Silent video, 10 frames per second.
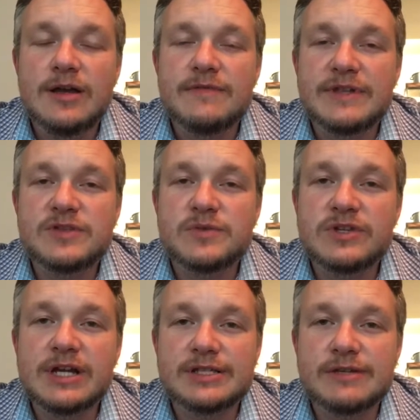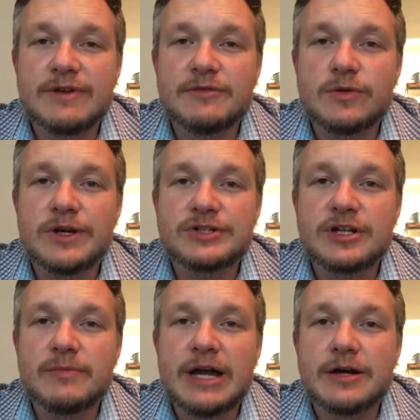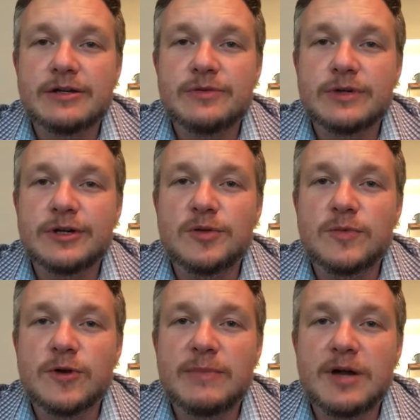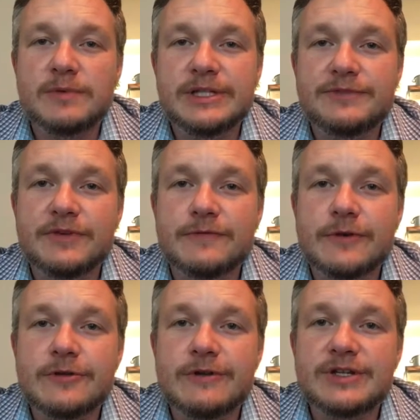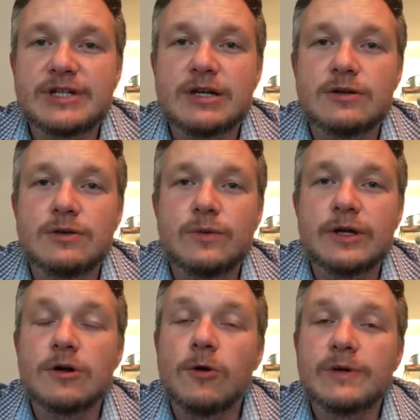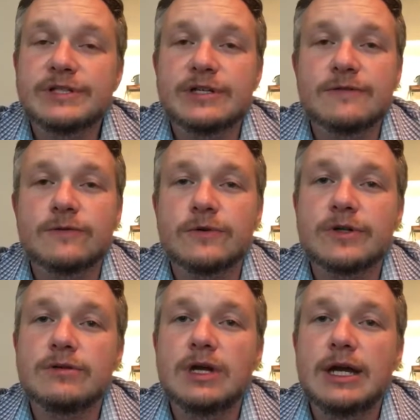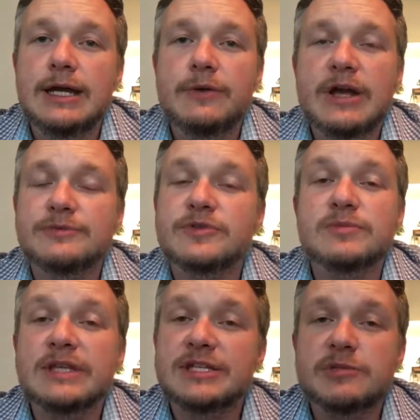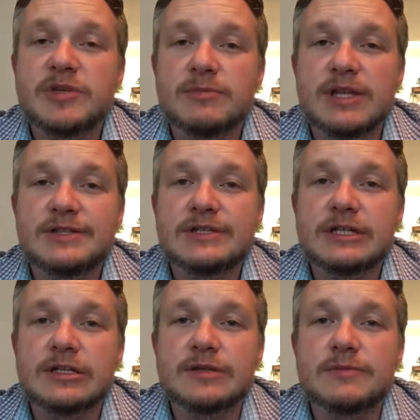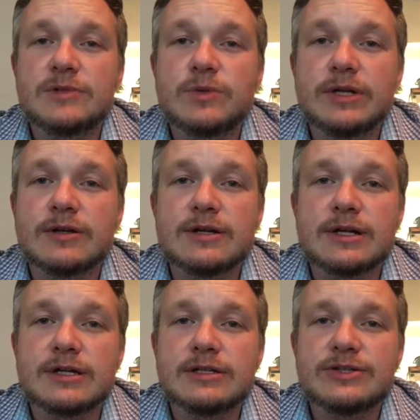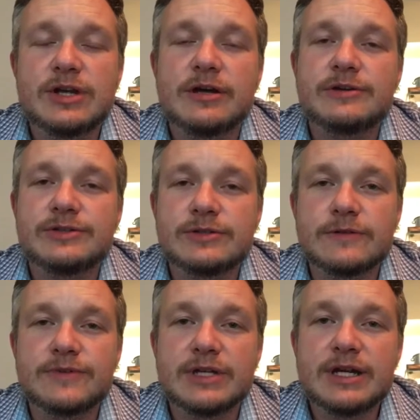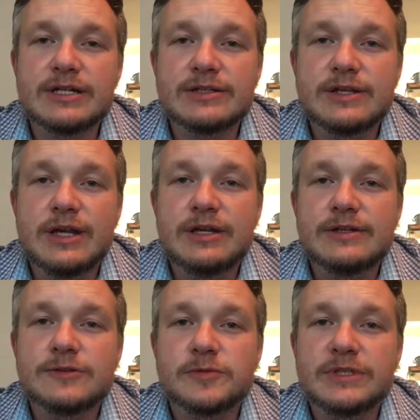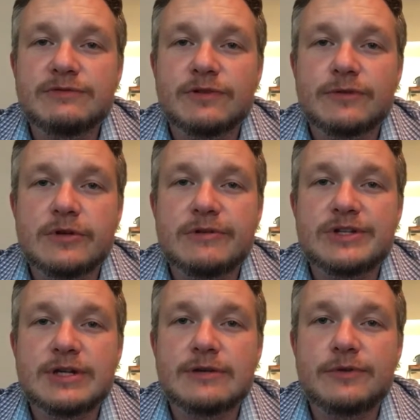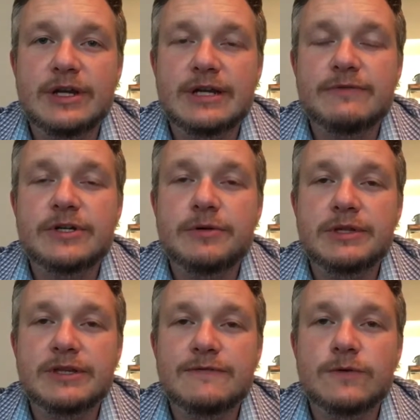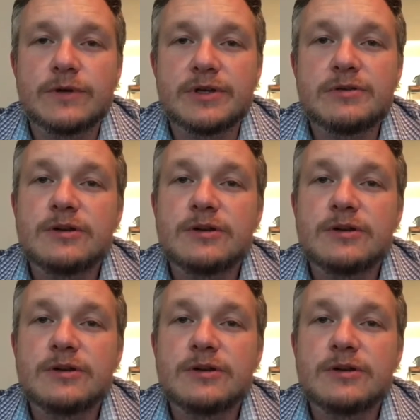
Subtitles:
If that's something you guys ever have a question about or you want to know more about, please feel free to reach out. We are always here for you. We're absolutely blessed to be a blessing. And we are just honored to serve you guys. So please feel free to reach out if we can ever do anything for you.